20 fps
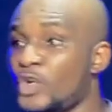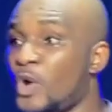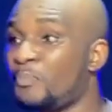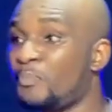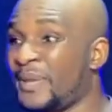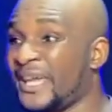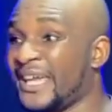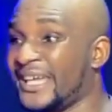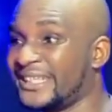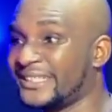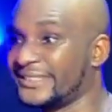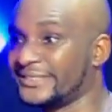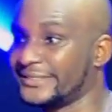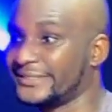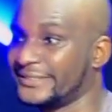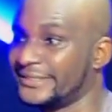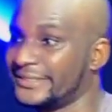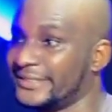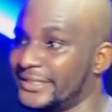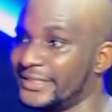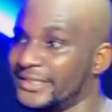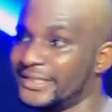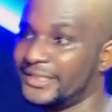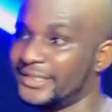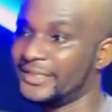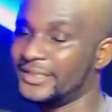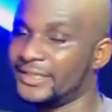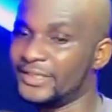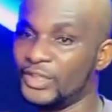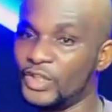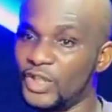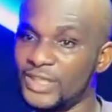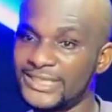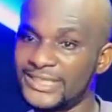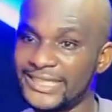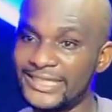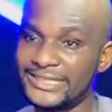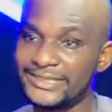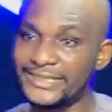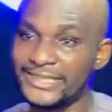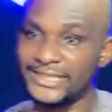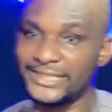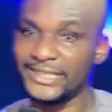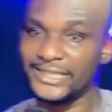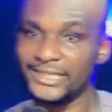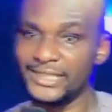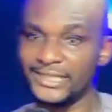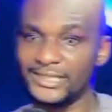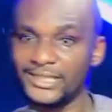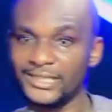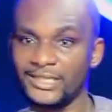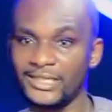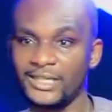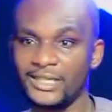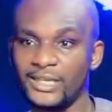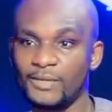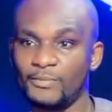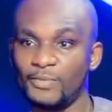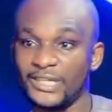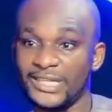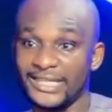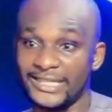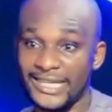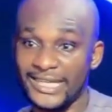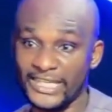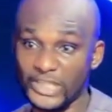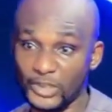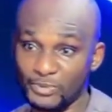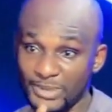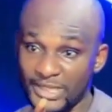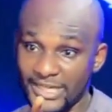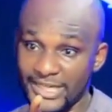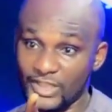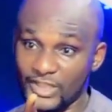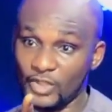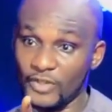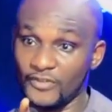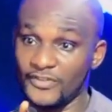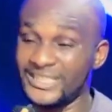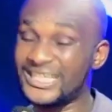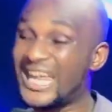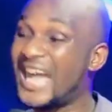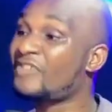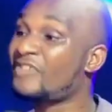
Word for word: I know pain. Not in teaching it, but in the experience of it.